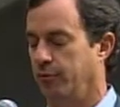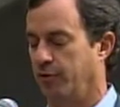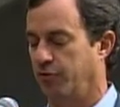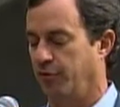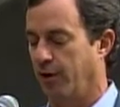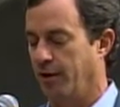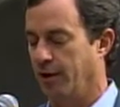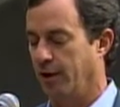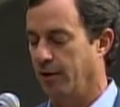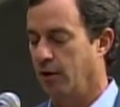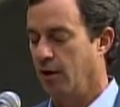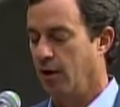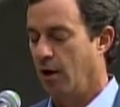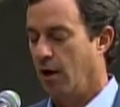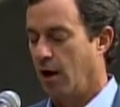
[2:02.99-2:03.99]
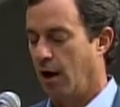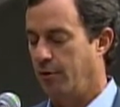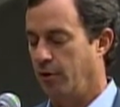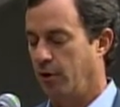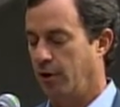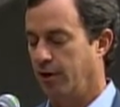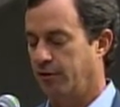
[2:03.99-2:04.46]
which fund it, I'd
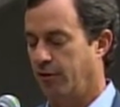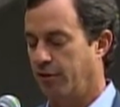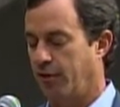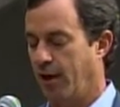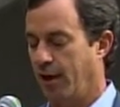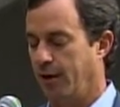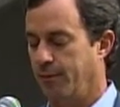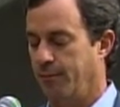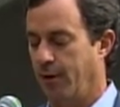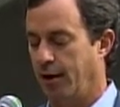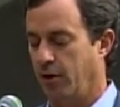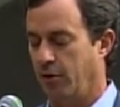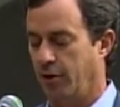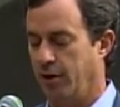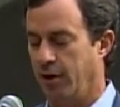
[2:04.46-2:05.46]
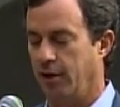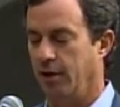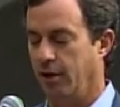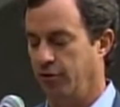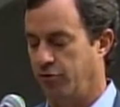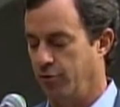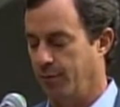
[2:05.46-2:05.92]
really like to thank Mayor Lee
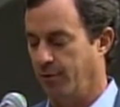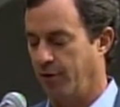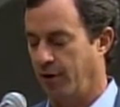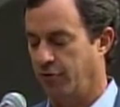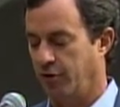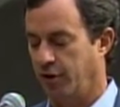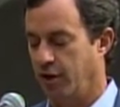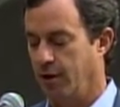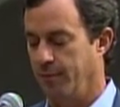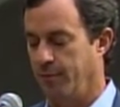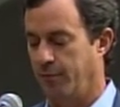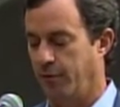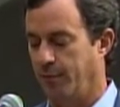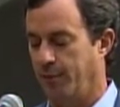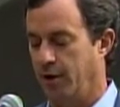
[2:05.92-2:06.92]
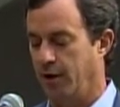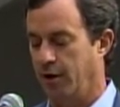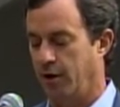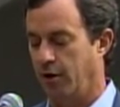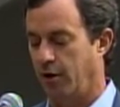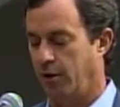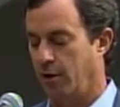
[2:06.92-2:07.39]
and Supervisor Kim for being
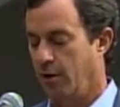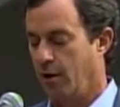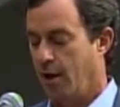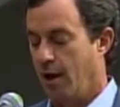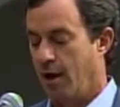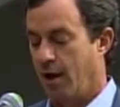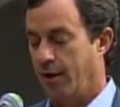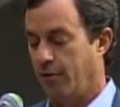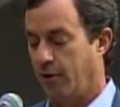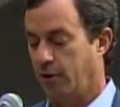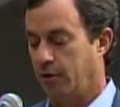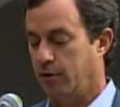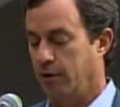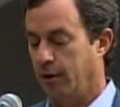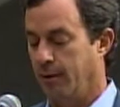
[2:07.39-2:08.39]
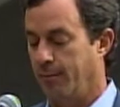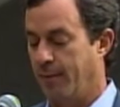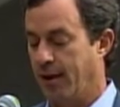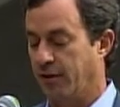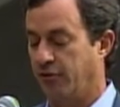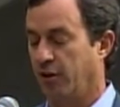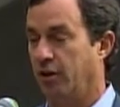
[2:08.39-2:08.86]
here and their
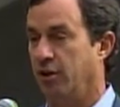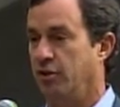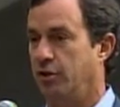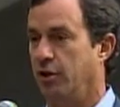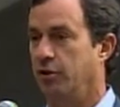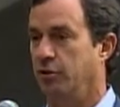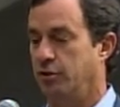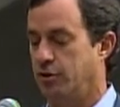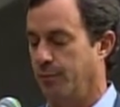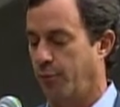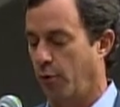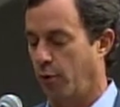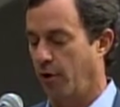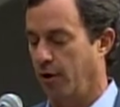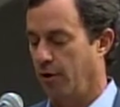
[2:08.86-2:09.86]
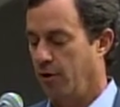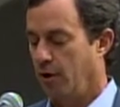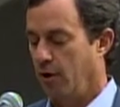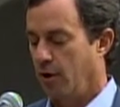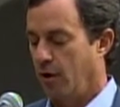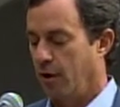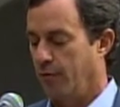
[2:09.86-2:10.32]
amazing continued support
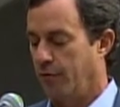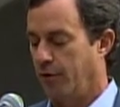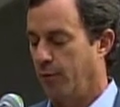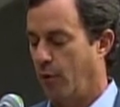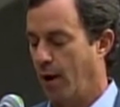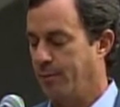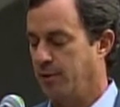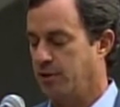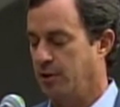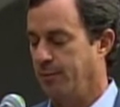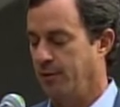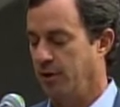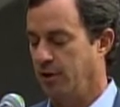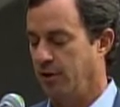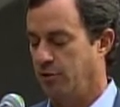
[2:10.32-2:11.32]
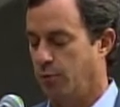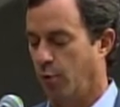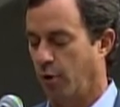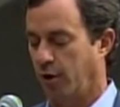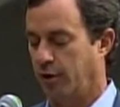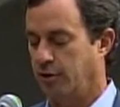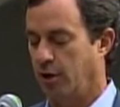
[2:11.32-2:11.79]
of the YBCBD's
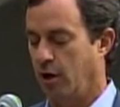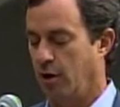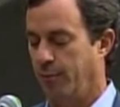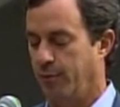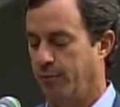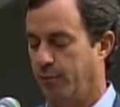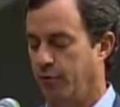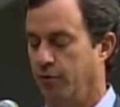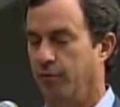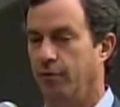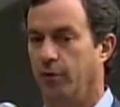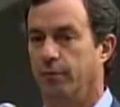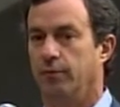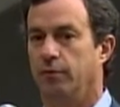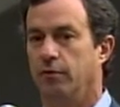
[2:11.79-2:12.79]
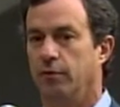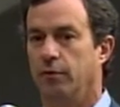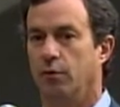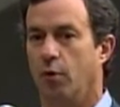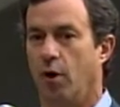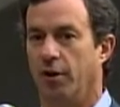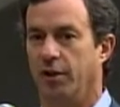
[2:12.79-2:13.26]
work to help improve the
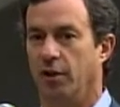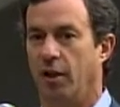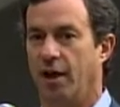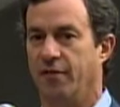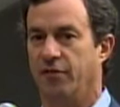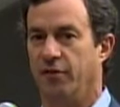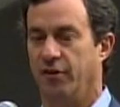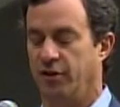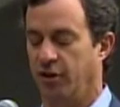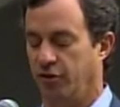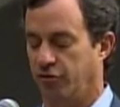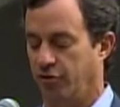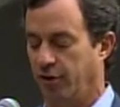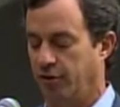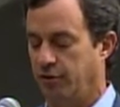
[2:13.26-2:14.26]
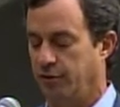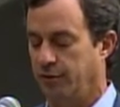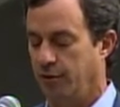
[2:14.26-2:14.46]
quality of life in the district.